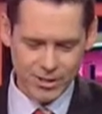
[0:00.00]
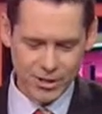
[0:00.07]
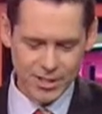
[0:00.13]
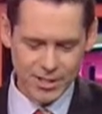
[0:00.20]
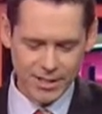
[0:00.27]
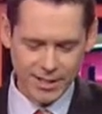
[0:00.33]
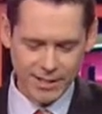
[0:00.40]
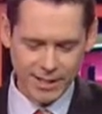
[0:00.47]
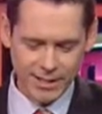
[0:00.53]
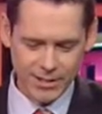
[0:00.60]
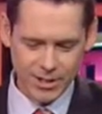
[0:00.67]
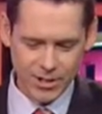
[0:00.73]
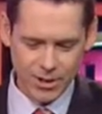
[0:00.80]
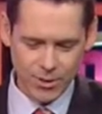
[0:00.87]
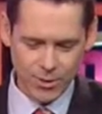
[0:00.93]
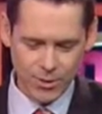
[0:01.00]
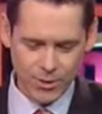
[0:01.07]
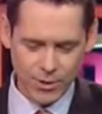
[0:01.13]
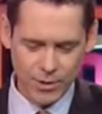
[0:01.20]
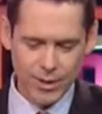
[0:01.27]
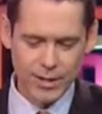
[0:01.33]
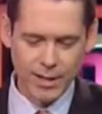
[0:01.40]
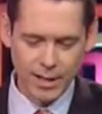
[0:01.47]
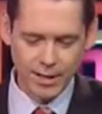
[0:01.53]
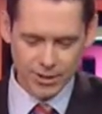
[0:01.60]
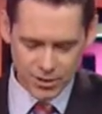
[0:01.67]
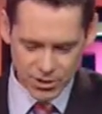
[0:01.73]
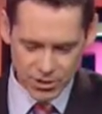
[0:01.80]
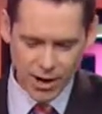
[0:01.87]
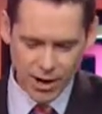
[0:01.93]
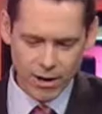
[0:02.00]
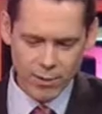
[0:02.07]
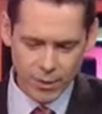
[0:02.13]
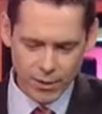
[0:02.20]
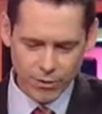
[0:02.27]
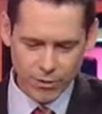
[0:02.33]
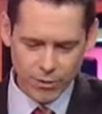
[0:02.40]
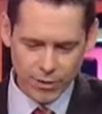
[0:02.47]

Jason, I'd like to start with you, and to start with